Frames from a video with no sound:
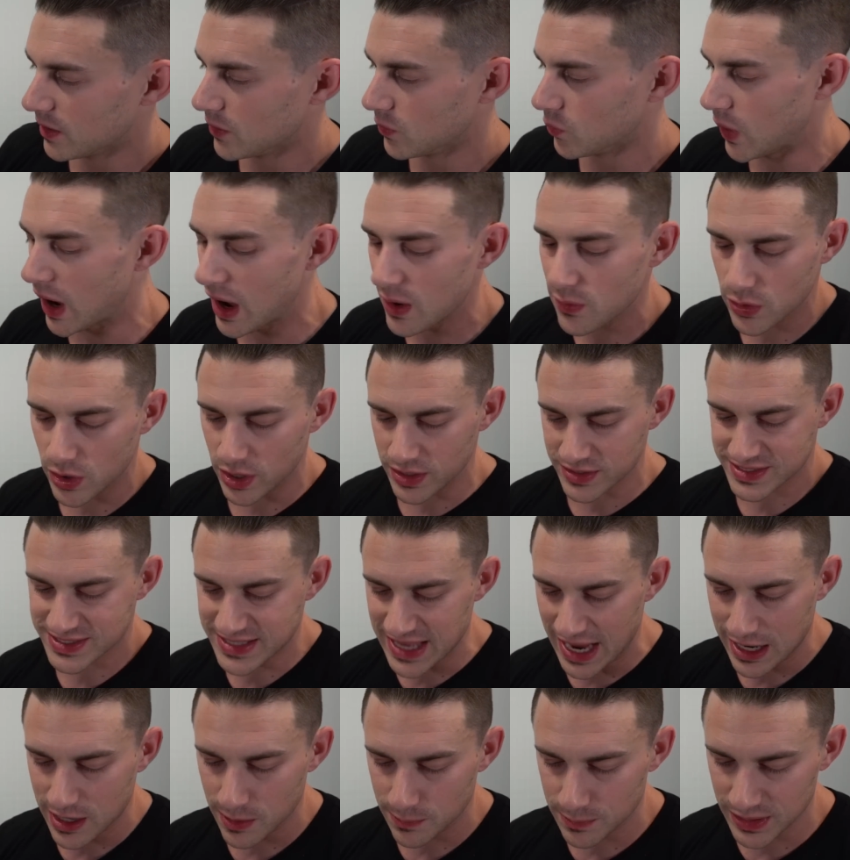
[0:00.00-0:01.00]
While we're on
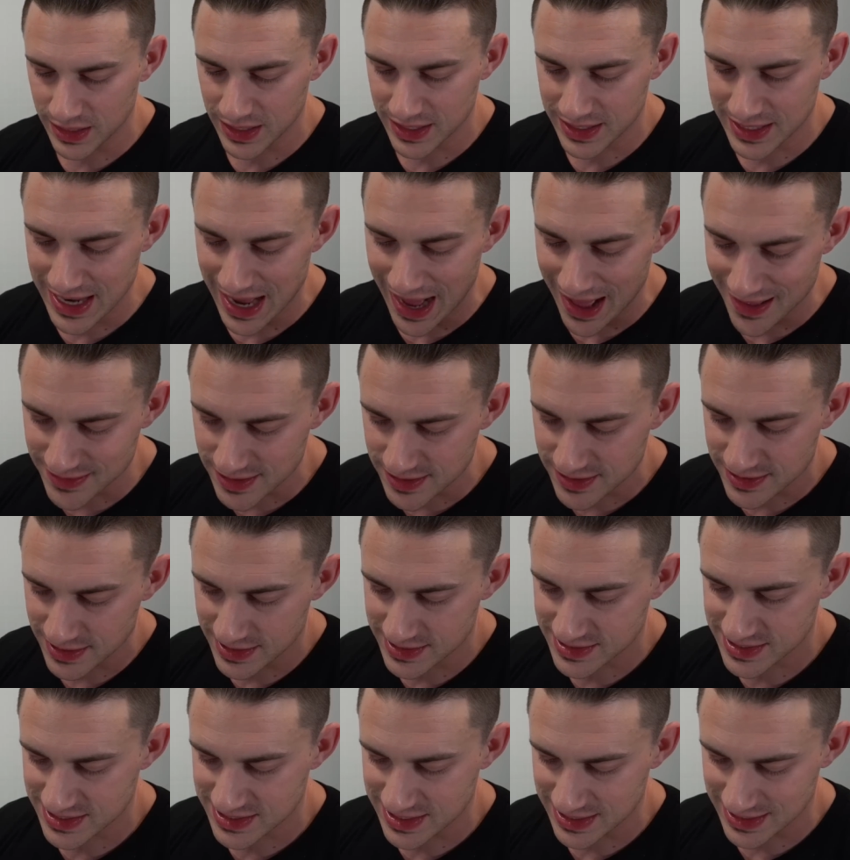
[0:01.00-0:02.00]
stackability, other
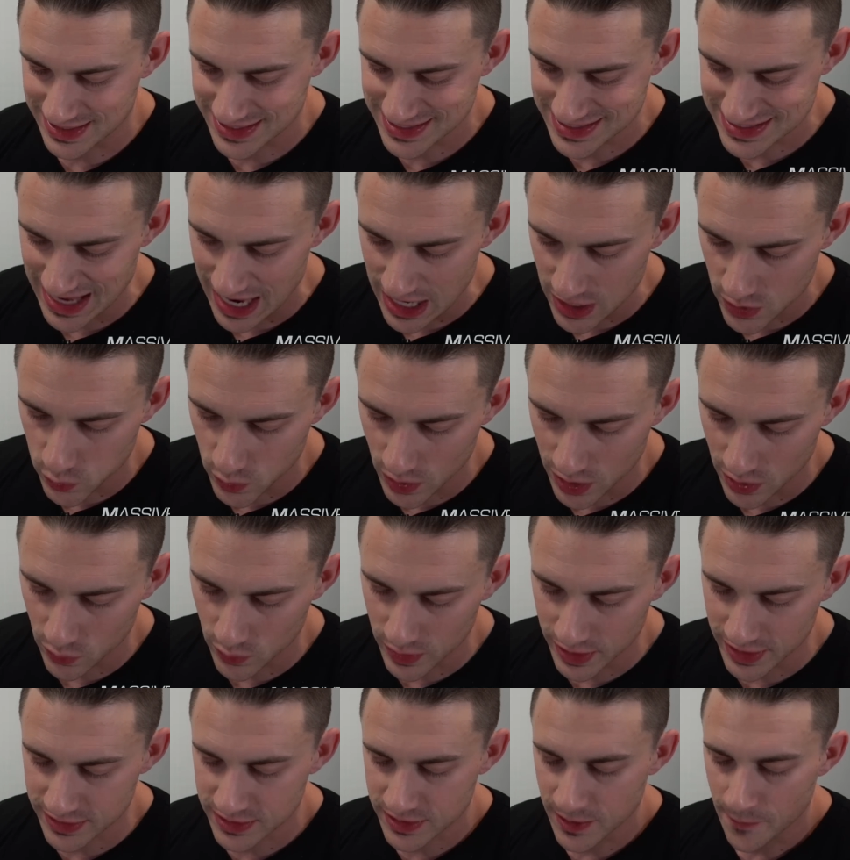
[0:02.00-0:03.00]
things it's going to stack well
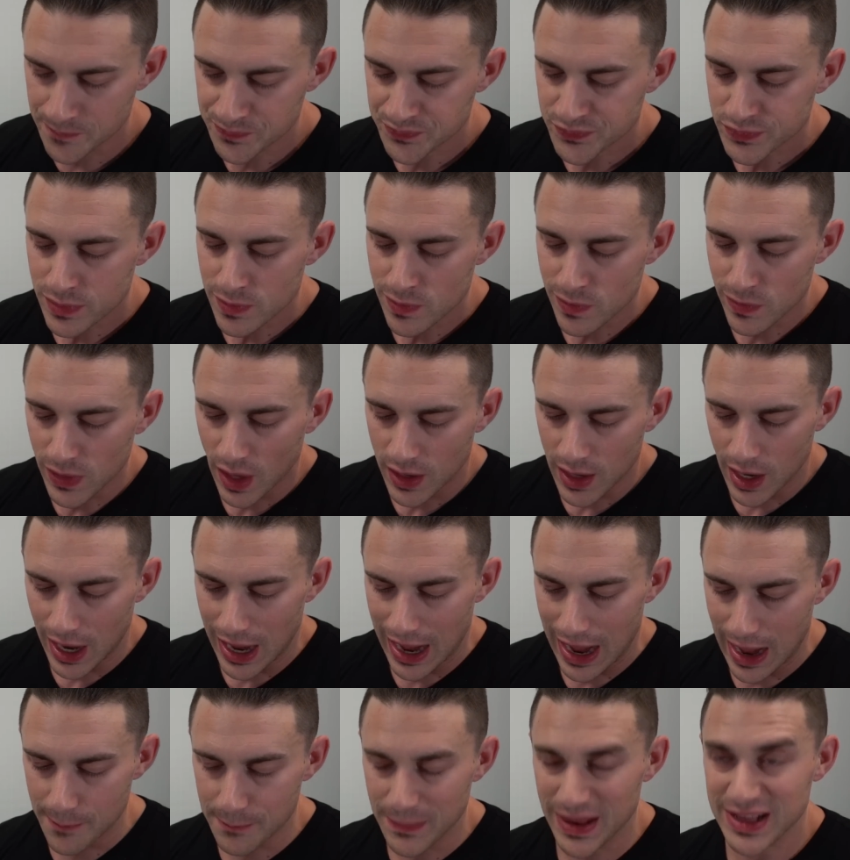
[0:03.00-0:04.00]
with,
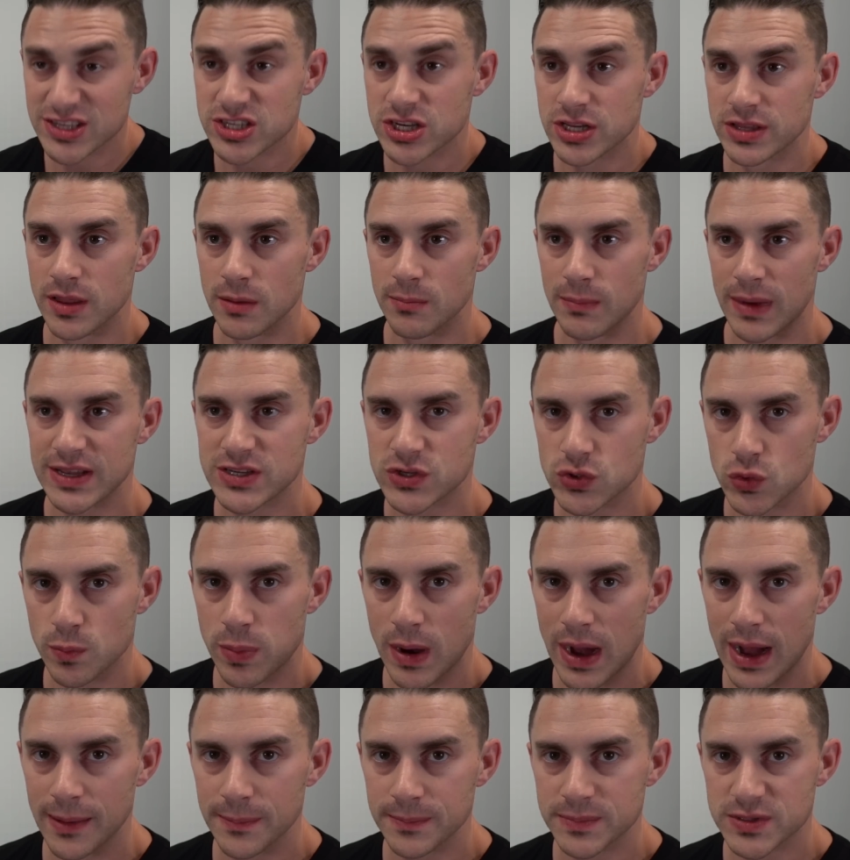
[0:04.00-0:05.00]
I mentioned the muscle
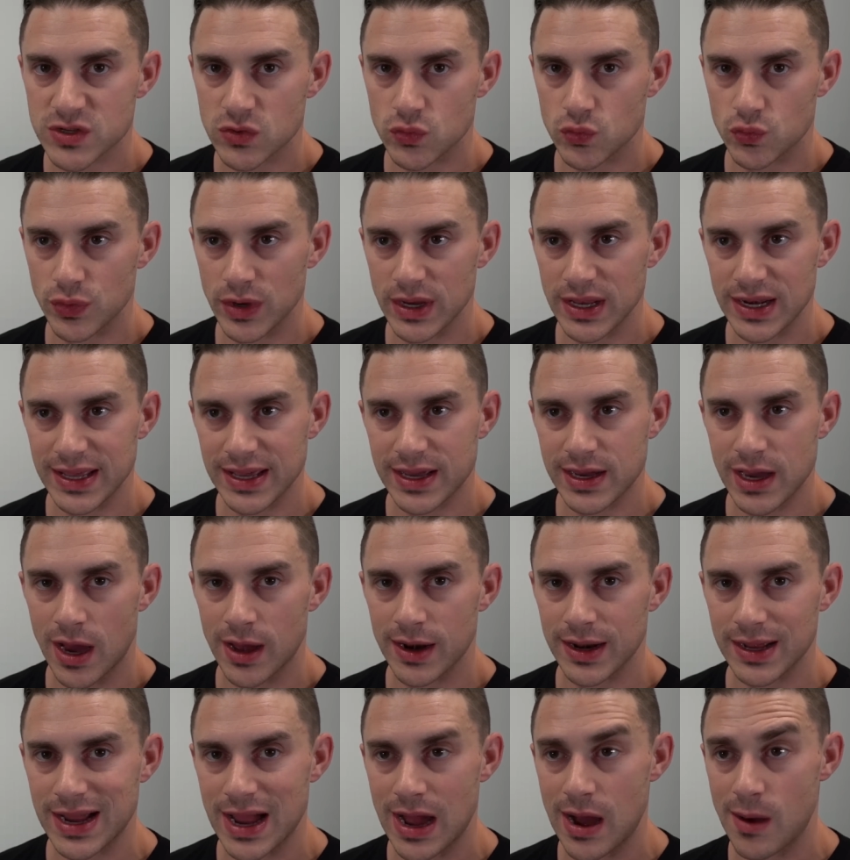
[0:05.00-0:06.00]
pumps really
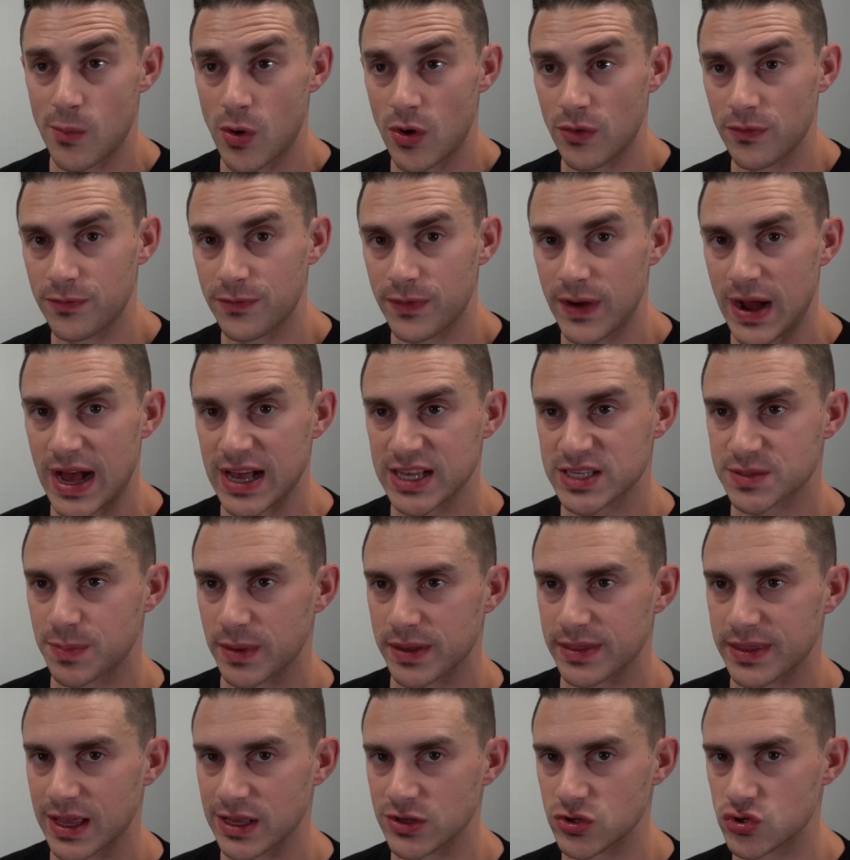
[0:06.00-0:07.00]
kind of come on fast,
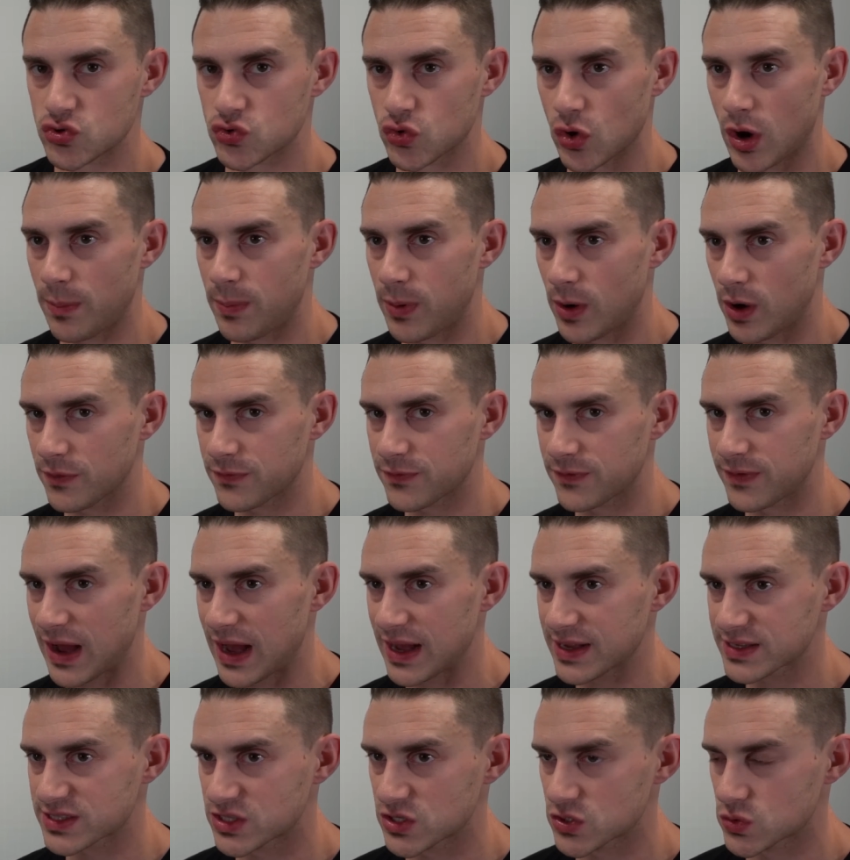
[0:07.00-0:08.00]
but then drop off
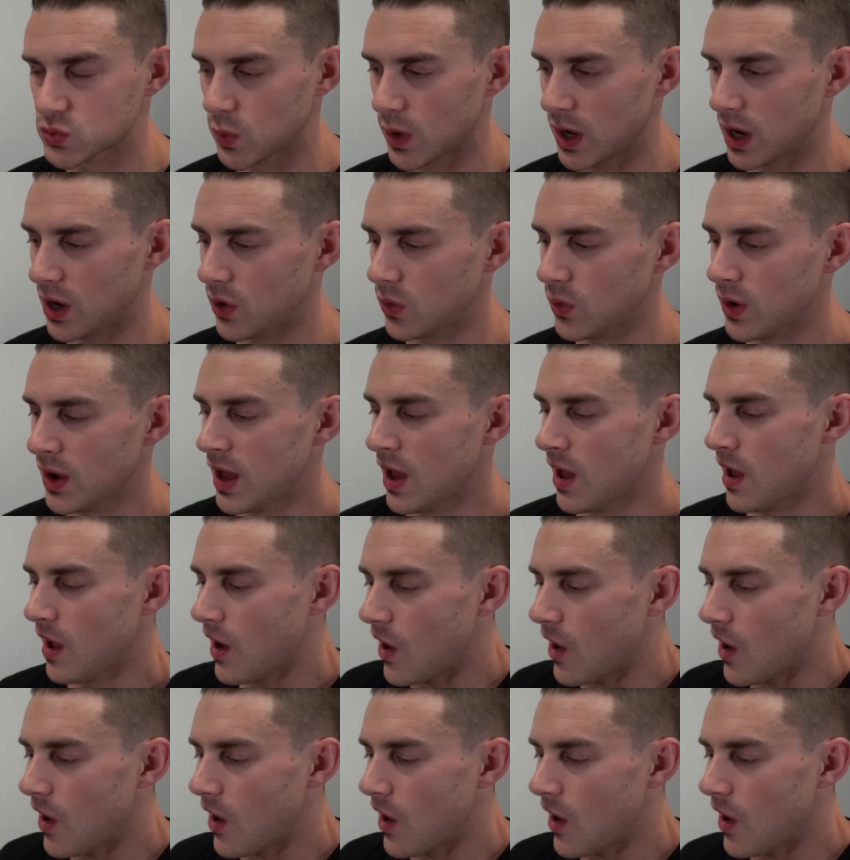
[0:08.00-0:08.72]
fast as well.